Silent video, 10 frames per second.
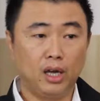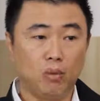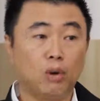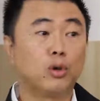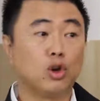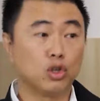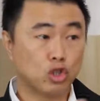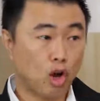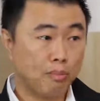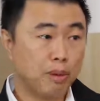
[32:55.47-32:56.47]
what we call a
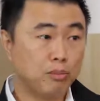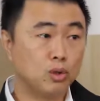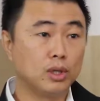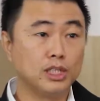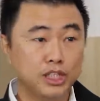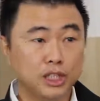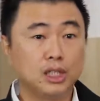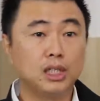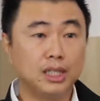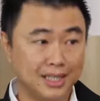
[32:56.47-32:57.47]
top up, so a
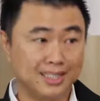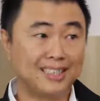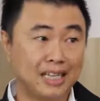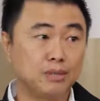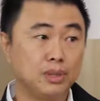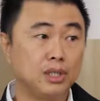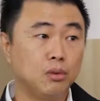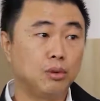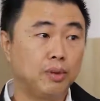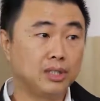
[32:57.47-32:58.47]
yearly assessment
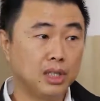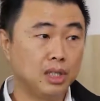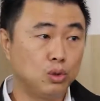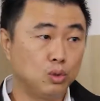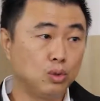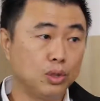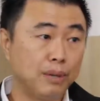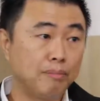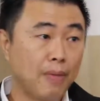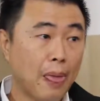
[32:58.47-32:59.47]
that we basically do to
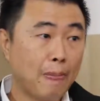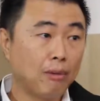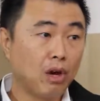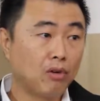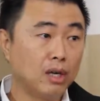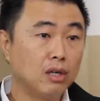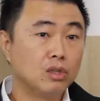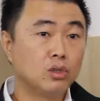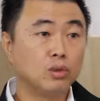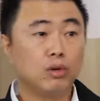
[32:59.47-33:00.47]
them. Alright,
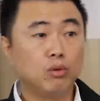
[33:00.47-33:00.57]
so they